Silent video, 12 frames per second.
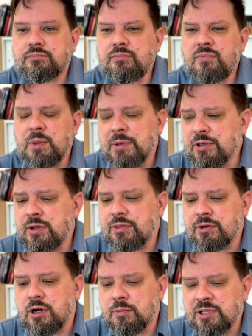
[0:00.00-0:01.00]

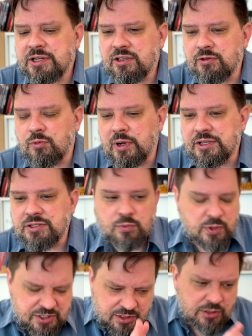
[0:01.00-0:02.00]
There are plenty of ways in
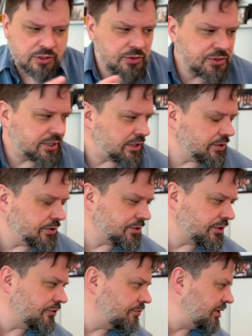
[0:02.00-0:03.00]
which the little skills
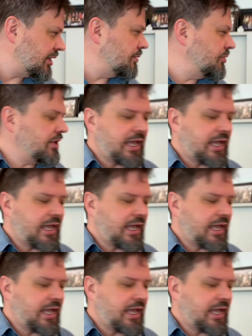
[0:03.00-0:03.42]
of being able to